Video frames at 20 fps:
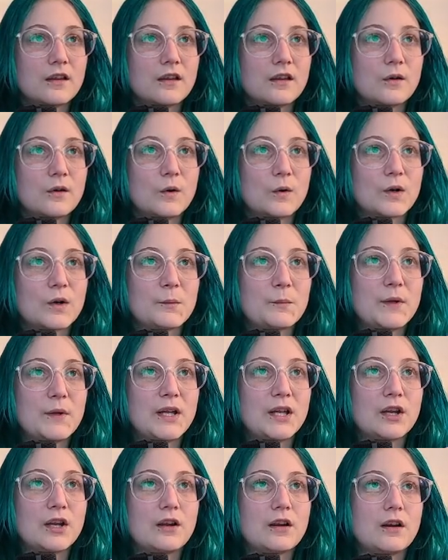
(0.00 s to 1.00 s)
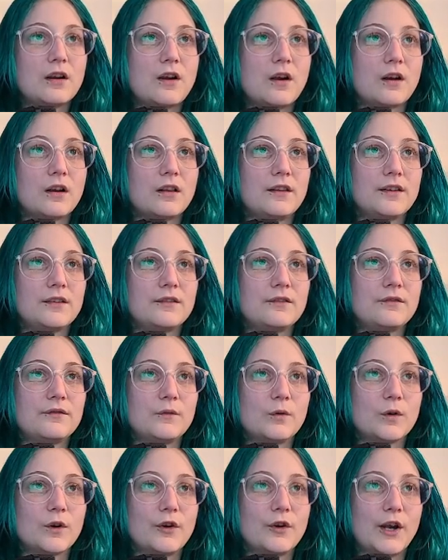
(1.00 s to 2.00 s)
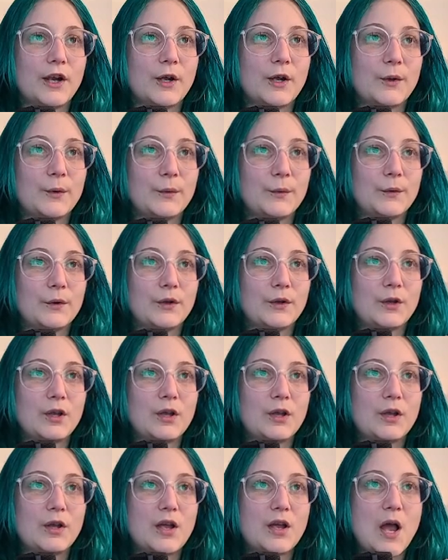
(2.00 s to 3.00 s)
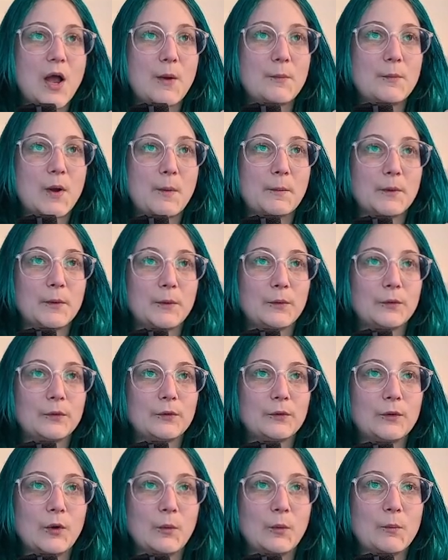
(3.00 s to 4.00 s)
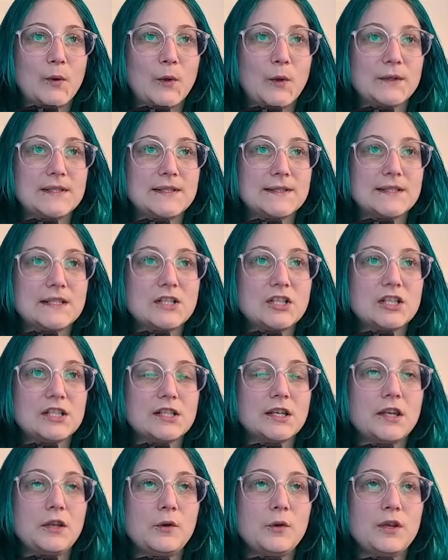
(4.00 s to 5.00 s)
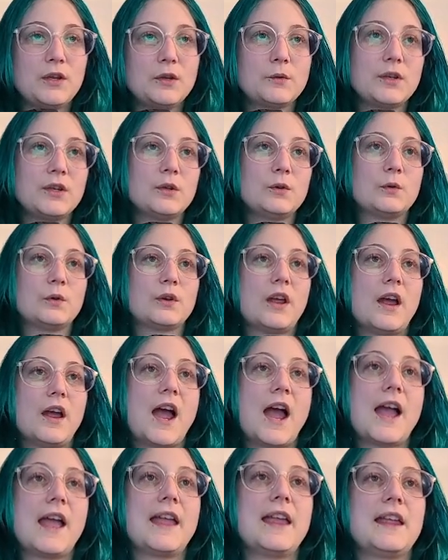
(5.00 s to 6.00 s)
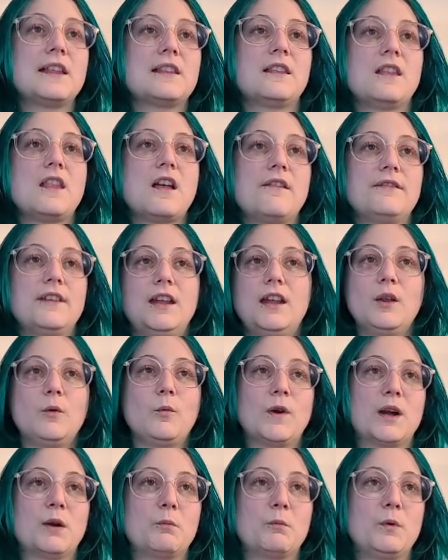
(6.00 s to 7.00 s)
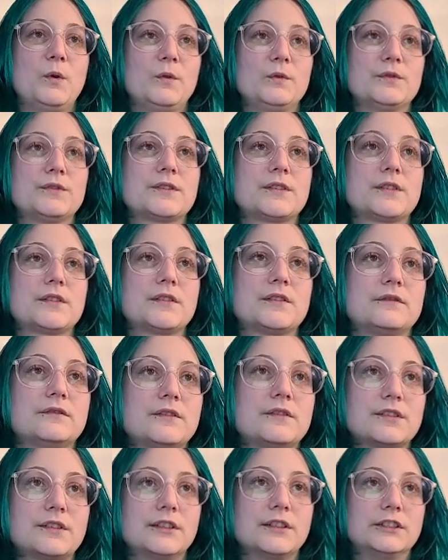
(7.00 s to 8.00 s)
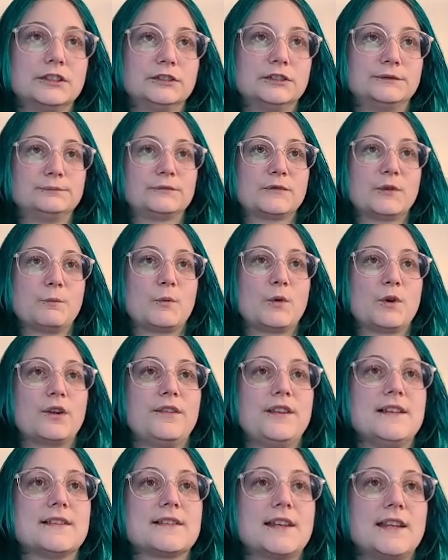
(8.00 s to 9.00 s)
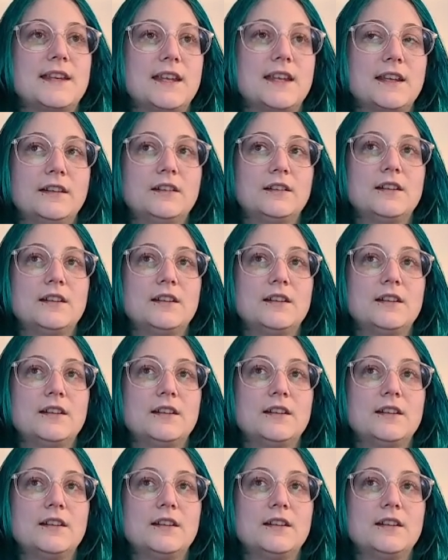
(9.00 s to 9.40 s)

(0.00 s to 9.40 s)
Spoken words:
Ornament, garland, foreground, abominable snowball, TCG. Cute. I love getting wearables, so the more of these I get.